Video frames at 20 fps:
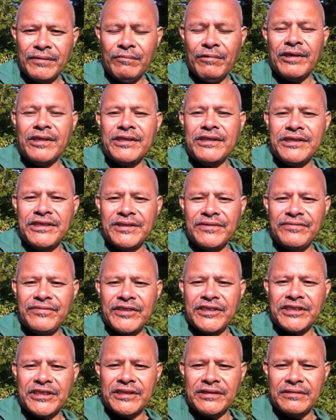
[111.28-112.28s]
What is your
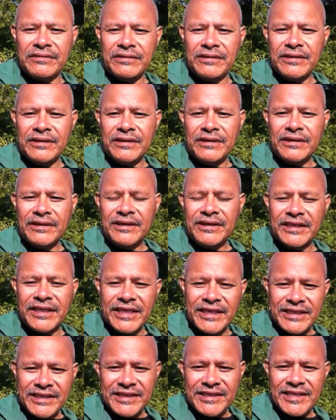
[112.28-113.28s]
vision?
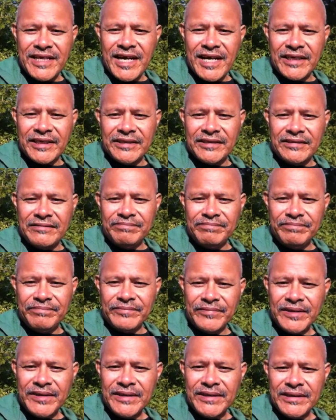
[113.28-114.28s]
Get started.
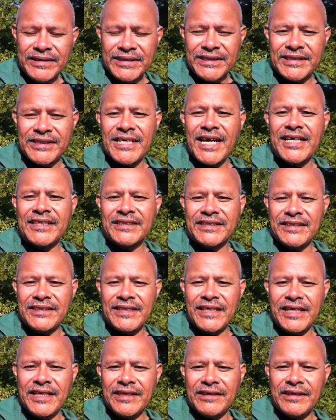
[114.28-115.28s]
Start
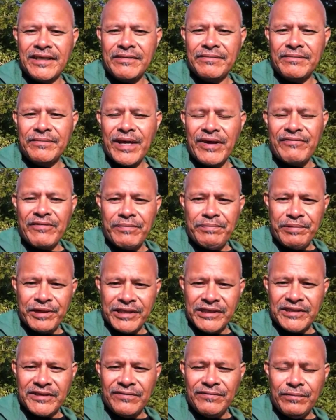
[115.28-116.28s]
today. Have a
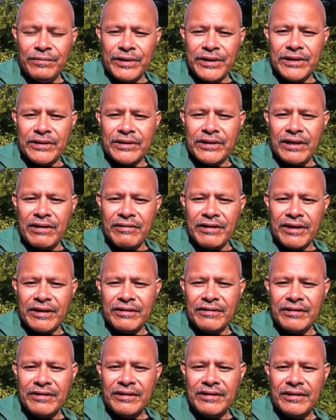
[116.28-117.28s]
picture of where you're going
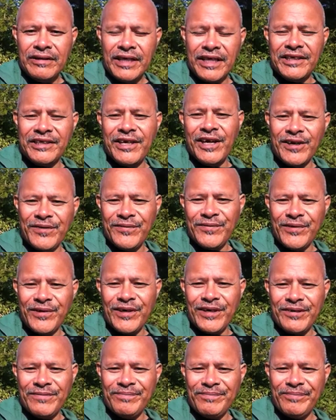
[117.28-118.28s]
and go for
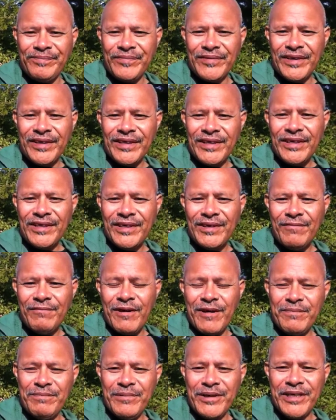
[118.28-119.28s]
it.
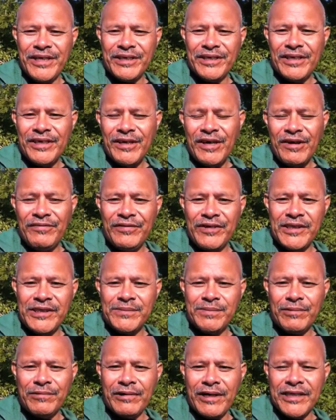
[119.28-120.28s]
1 minute of
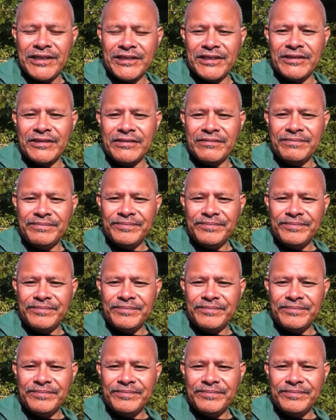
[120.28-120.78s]
inspiration.